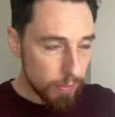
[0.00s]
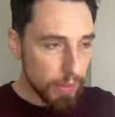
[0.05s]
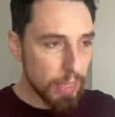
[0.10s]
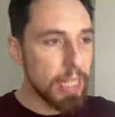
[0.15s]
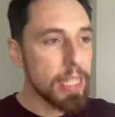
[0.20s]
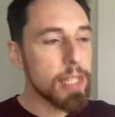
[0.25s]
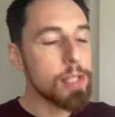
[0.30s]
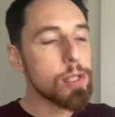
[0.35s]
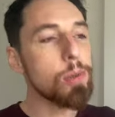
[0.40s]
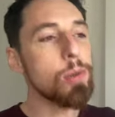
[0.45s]

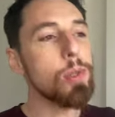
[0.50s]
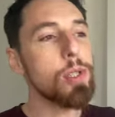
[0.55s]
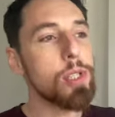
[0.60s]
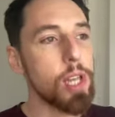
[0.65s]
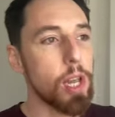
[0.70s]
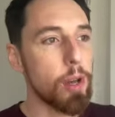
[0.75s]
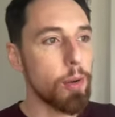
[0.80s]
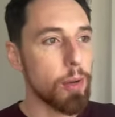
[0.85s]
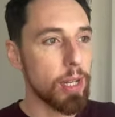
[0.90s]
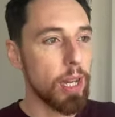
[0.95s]
it's
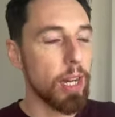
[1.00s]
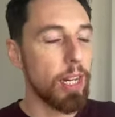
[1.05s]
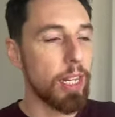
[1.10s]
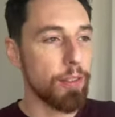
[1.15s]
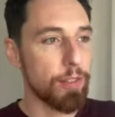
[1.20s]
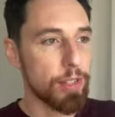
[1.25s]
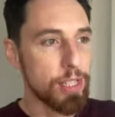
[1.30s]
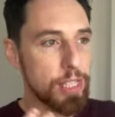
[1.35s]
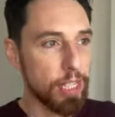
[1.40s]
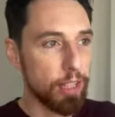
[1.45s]
also a kind
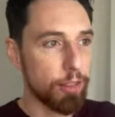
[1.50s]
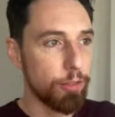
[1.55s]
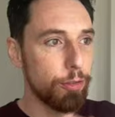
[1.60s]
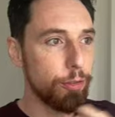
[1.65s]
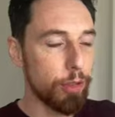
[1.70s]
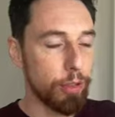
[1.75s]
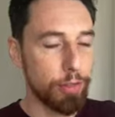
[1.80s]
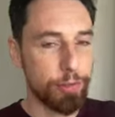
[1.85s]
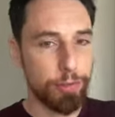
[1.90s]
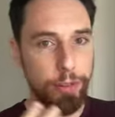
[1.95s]
of a
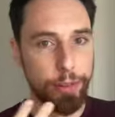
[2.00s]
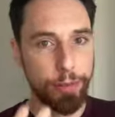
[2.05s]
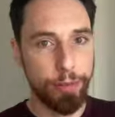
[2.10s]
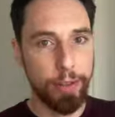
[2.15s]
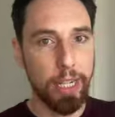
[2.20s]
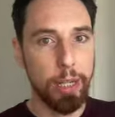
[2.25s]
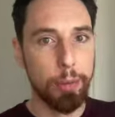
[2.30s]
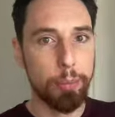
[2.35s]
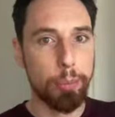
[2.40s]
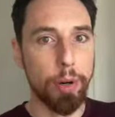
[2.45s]

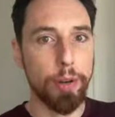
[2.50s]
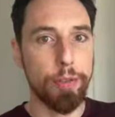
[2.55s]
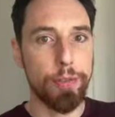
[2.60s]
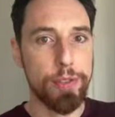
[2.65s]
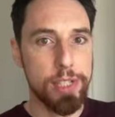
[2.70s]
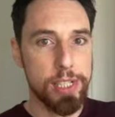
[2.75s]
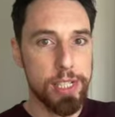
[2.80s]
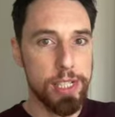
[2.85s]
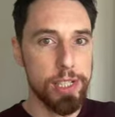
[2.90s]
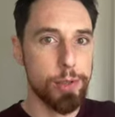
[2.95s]
self-fulfilling
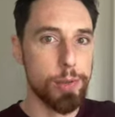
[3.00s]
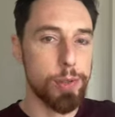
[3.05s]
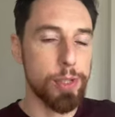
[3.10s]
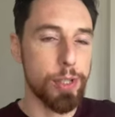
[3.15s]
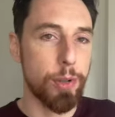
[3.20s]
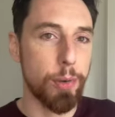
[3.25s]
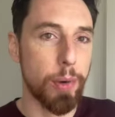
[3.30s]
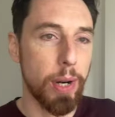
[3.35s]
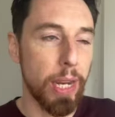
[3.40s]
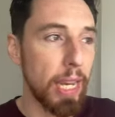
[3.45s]
prophecy to a
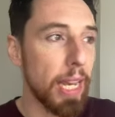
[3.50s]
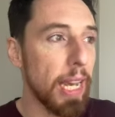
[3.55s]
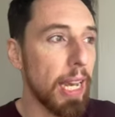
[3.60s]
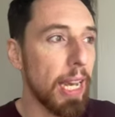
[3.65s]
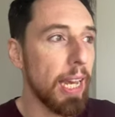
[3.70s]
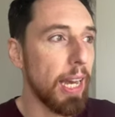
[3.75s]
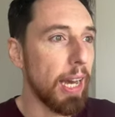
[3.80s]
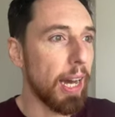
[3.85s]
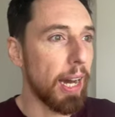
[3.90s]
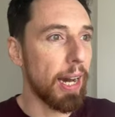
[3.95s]
degree.
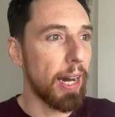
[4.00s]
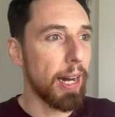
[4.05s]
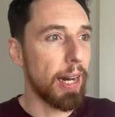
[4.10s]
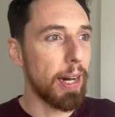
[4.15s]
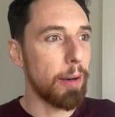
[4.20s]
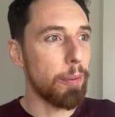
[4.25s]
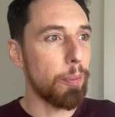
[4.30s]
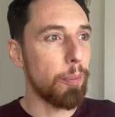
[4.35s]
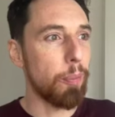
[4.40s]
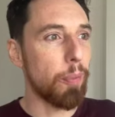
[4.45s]

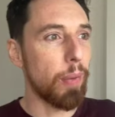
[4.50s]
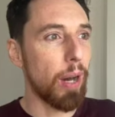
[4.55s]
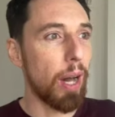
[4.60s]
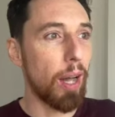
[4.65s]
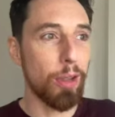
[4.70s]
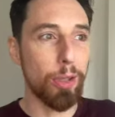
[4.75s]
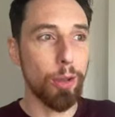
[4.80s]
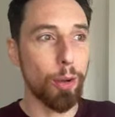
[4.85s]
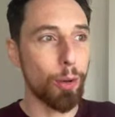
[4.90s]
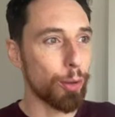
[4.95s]
A
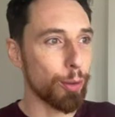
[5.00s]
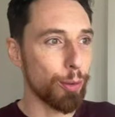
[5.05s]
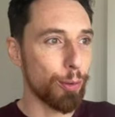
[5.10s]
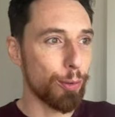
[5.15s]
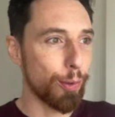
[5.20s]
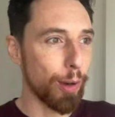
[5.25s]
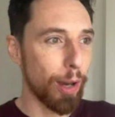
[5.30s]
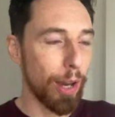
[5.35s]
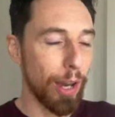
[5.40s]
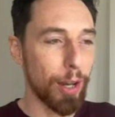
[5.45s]
lot
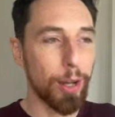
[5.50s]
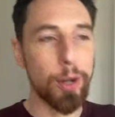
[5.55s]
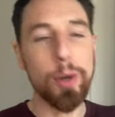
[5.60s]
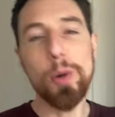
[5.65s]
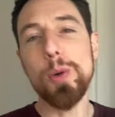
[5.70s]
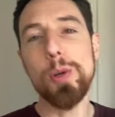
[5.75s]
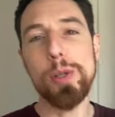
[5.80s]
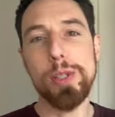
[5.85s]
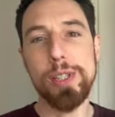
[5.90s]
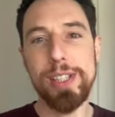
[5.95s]
of
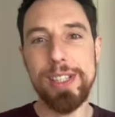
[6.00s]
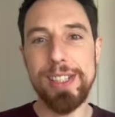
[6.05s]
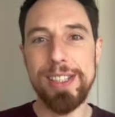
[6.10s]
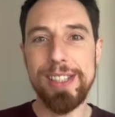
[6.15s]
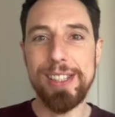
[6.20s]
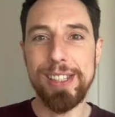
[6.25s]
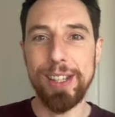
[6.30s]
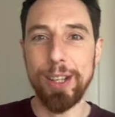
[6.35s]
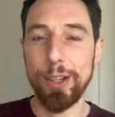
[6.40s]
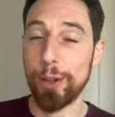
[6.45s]

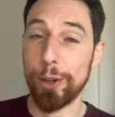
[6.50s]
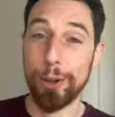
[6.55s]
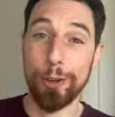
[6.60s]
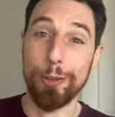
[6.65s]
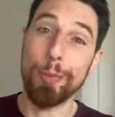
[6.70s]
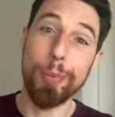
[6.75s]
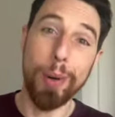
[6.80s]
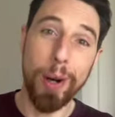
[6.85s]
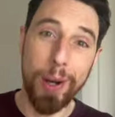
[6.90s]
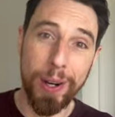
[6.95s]
courses, a lot
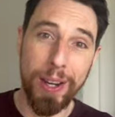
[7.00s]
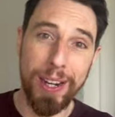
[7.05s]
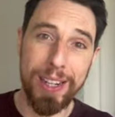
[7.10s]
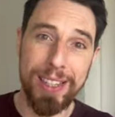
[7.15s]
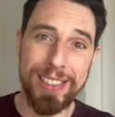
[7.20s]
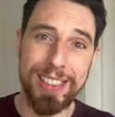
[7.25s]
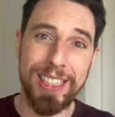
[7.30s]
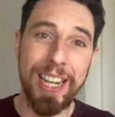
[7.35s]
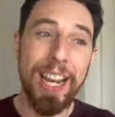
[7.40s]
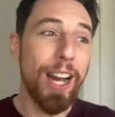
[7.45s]
of
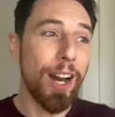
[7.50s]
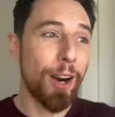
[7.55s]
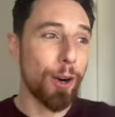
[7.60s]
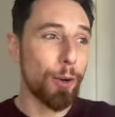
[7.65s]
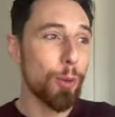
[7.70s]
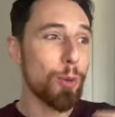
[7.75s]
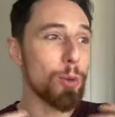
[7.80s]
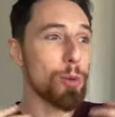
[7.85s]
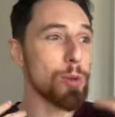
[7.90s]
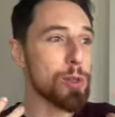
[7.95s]
products are
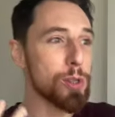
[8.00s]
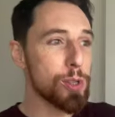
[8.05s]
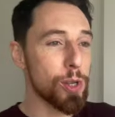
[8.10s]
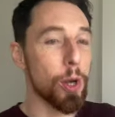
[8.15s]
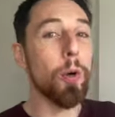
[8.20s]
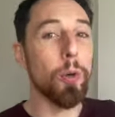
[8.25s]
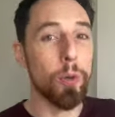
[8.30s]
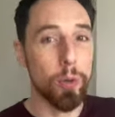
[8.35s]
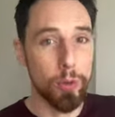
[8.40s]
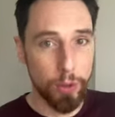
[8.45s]
all
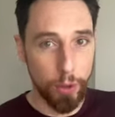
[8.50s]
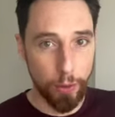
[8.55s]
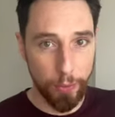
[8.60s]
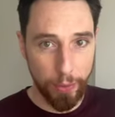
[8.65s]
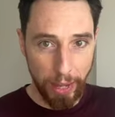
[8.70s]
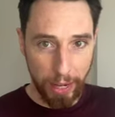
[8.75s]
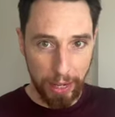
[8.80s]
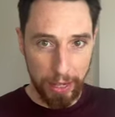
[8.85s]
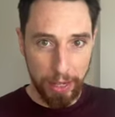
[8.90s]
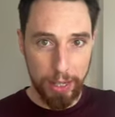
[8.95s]
sold on
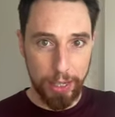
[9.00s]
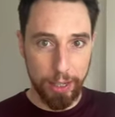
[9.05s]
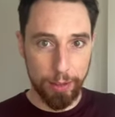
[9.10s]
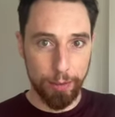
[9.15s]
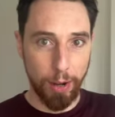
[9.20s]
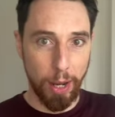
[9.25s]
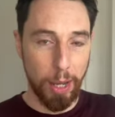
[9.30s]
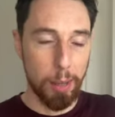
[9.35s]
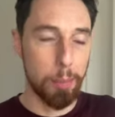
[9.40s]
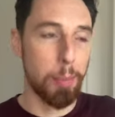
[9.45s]
that kind of
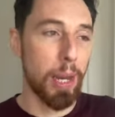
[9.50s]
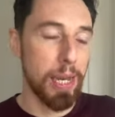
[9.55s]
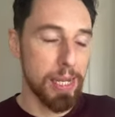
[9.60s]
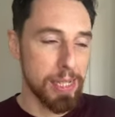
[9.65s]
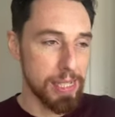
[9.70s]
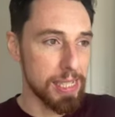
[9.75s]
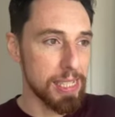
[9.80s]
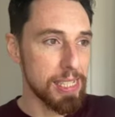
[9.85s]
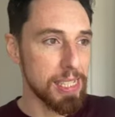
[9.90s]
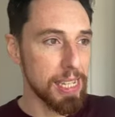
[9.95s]
like
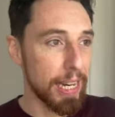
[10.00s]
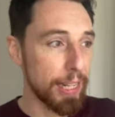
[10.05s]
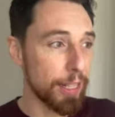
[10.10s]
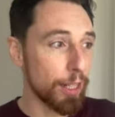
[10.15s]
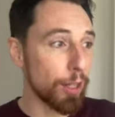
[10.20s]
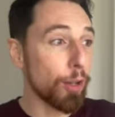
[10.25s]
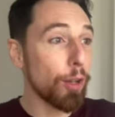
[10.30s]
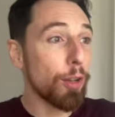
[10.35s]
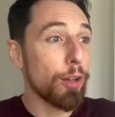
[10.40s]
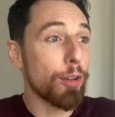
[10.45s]
basis. And a
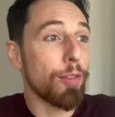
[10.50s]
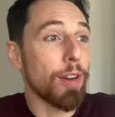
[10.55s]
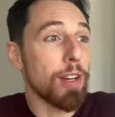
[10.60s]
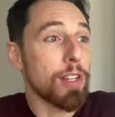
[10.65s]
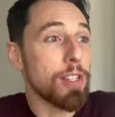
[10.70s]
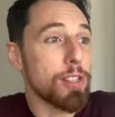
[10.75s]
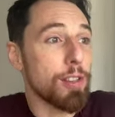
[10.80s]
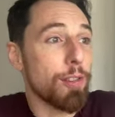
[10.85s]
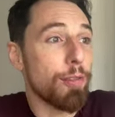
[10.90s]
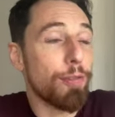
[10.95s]
lot of
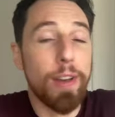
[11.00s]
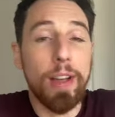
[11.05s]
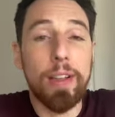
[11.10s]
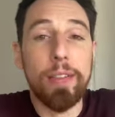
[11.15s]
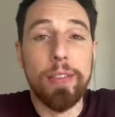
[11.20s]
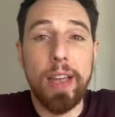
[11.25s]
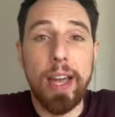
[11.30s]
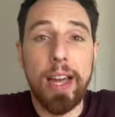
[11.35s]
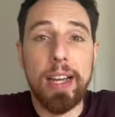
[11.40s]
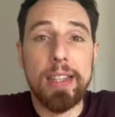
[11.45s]
us have felt
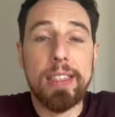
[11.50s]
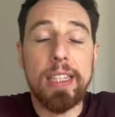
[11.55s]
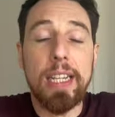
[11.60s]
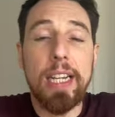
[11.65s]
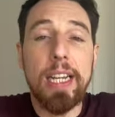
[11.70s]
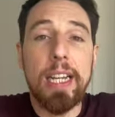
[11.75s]
that